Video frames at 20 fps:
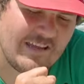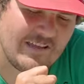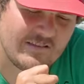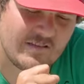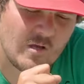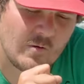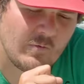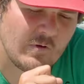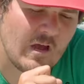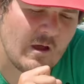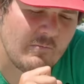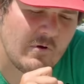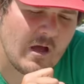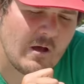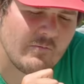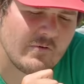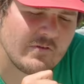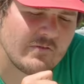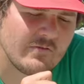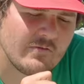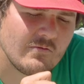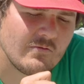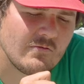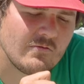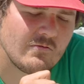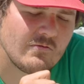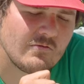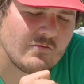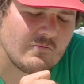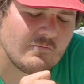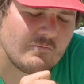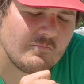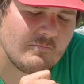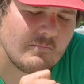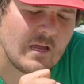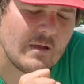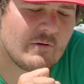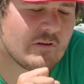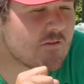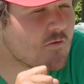Landscaping, I probably do
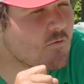maybe